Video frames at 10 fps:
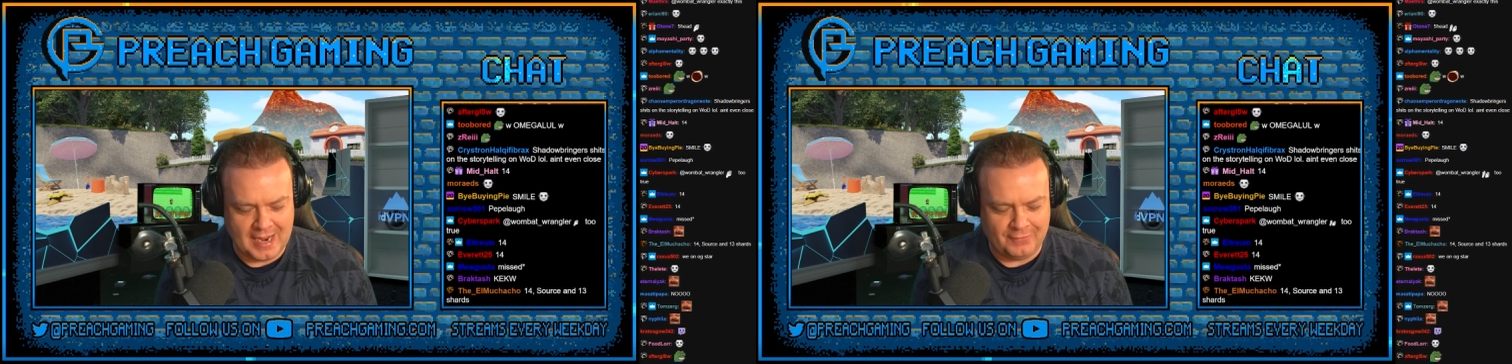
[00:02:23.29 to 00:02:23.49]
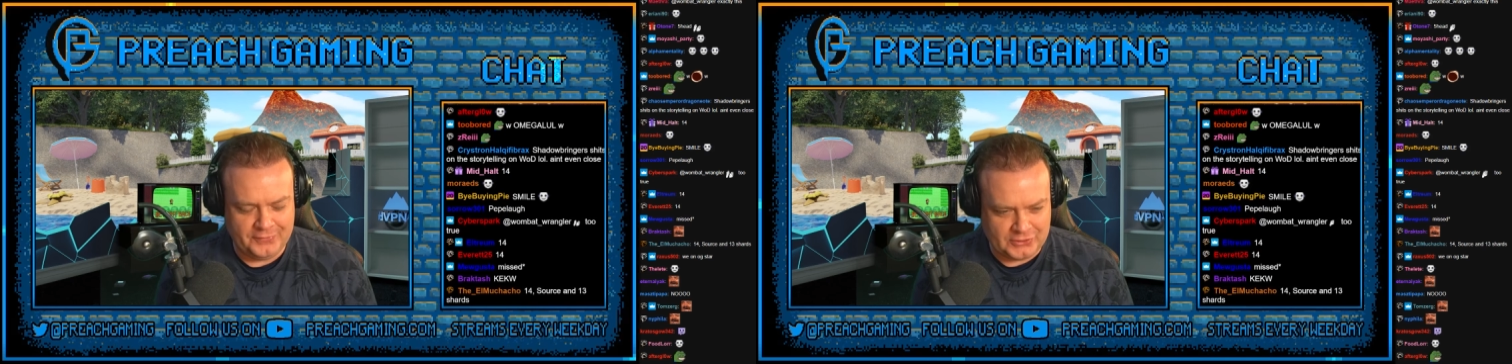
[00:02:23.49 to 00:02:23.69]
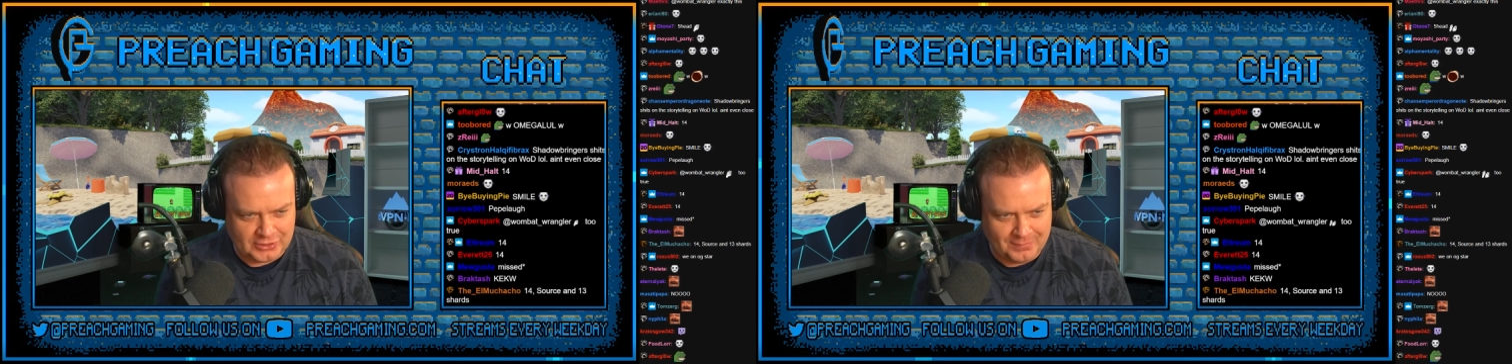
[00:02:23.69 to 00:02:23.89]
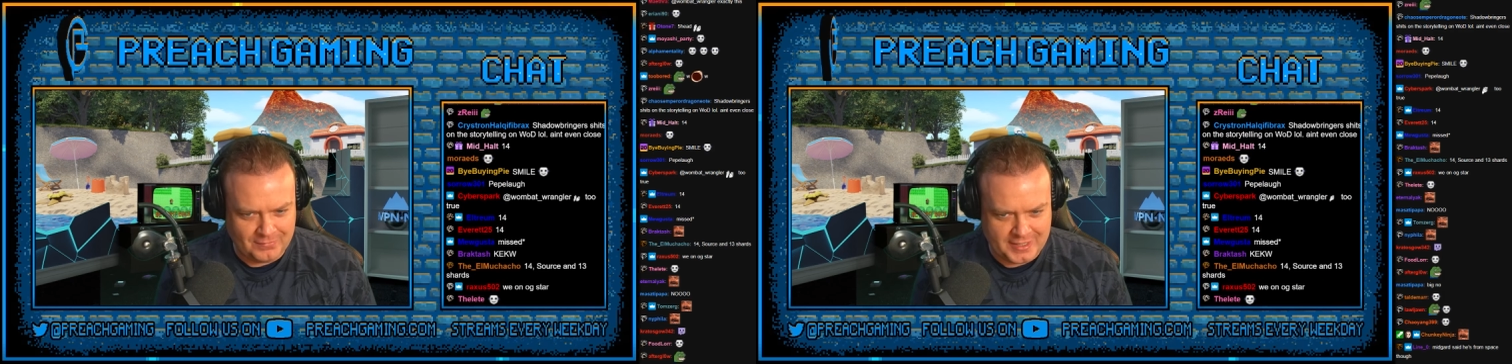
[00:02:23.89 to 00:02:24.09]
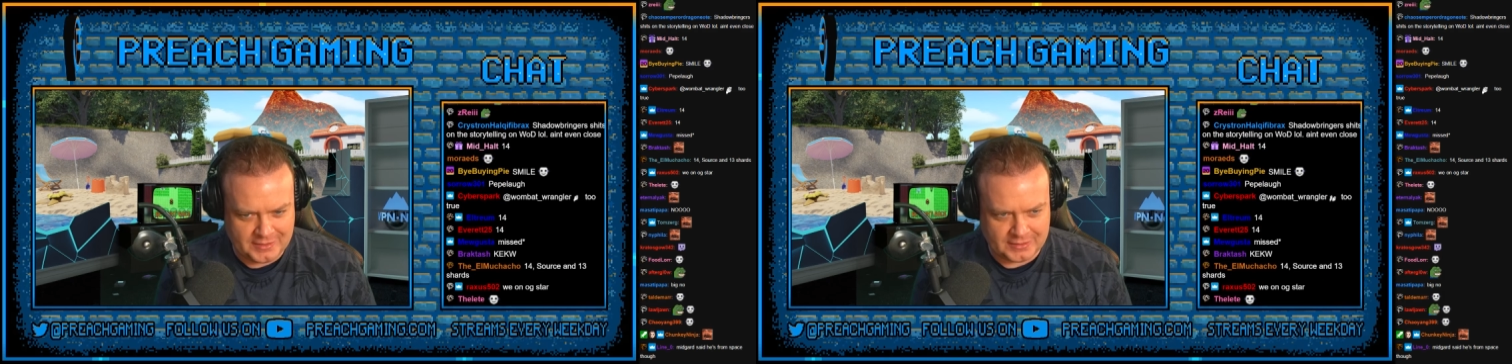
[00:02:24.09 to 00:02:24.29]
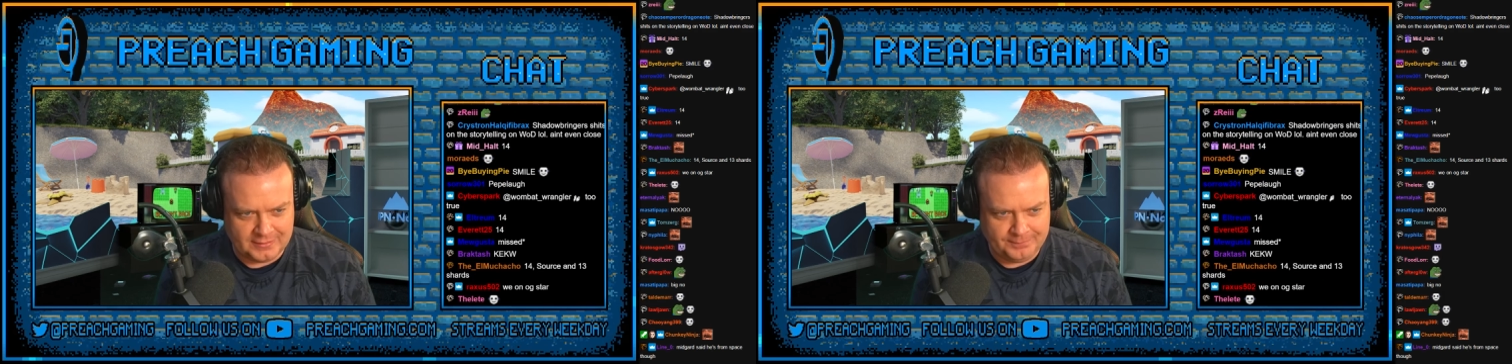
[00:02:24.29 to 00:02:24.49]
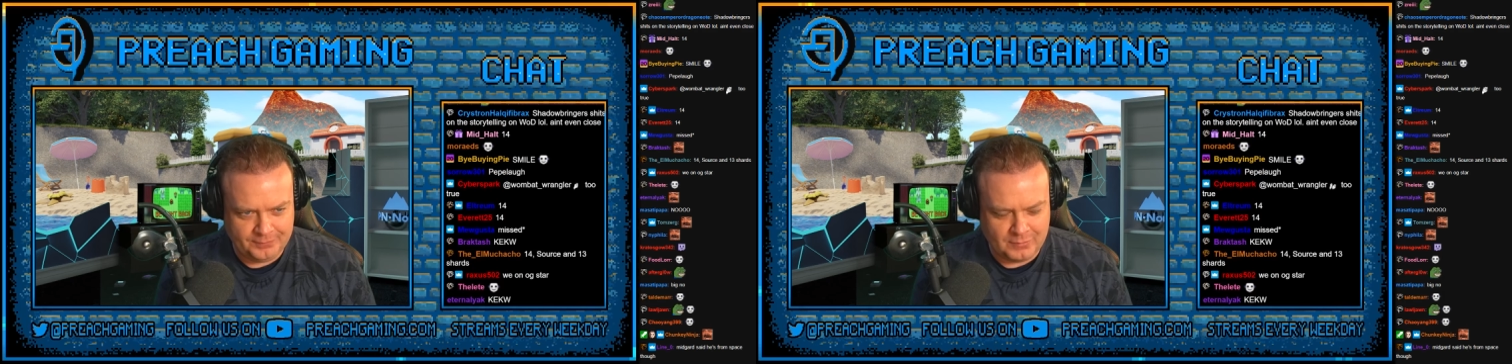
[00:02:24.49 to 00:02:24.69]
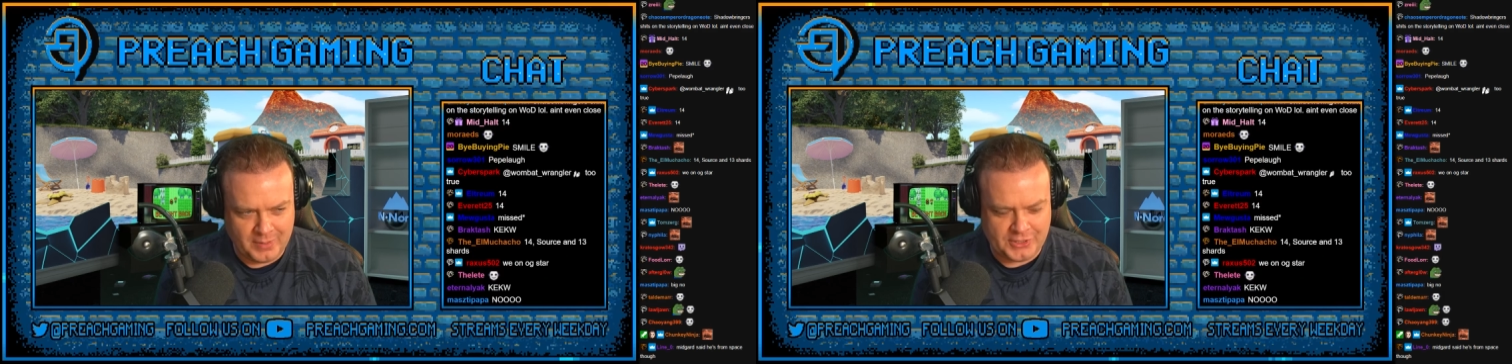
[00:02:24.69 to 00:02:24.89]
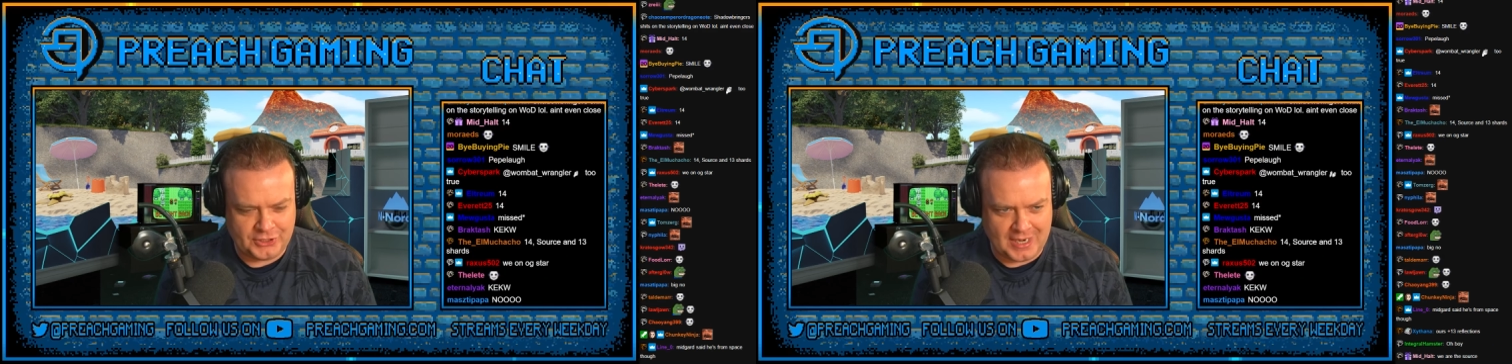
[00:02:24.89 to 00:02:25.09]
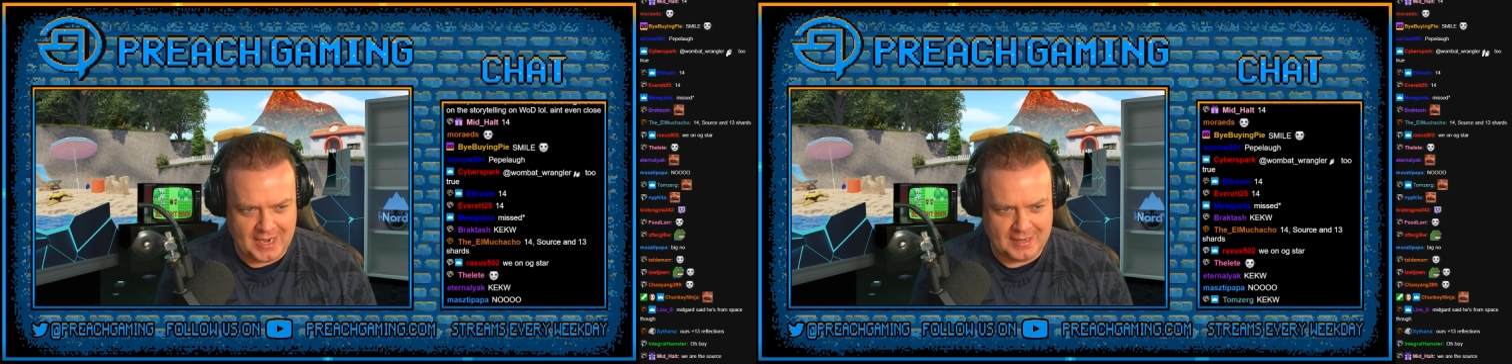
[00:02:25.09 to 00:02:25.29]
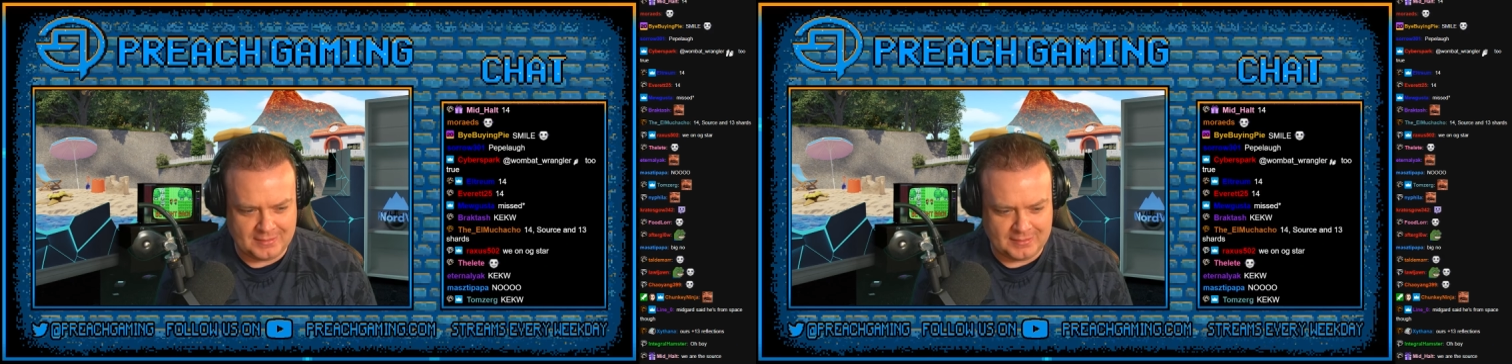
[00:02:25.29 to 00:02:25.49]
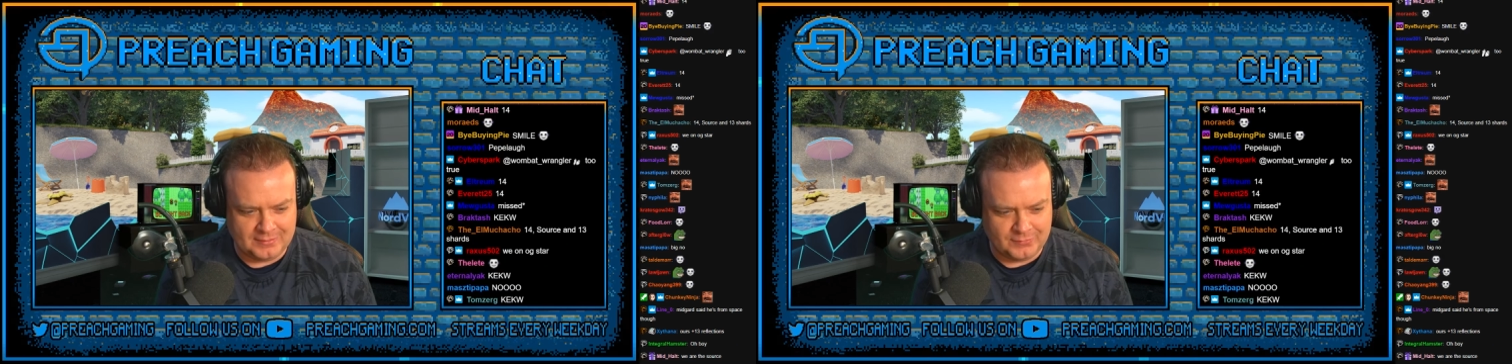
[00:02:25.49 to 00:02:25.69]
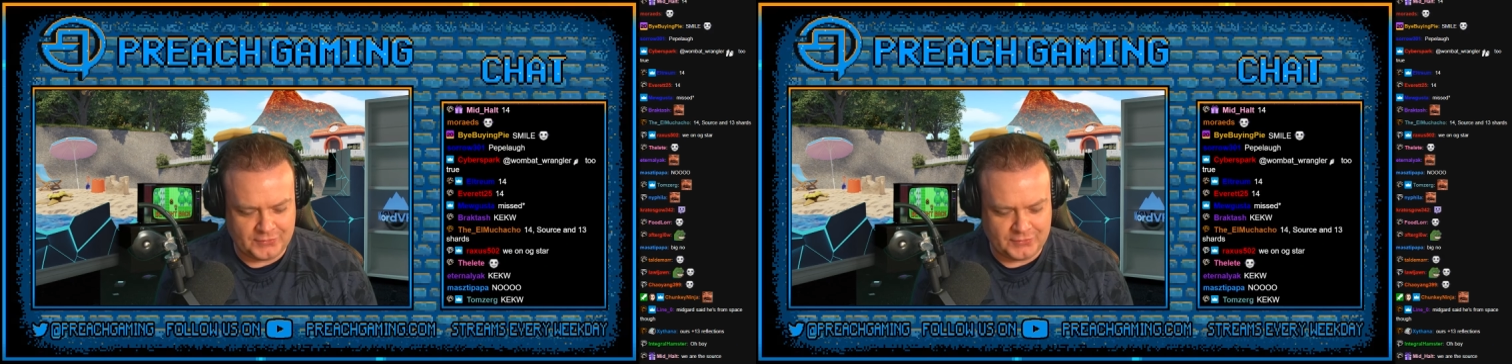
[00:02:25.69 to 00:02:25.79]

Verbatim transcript: Now, for some reason, which I,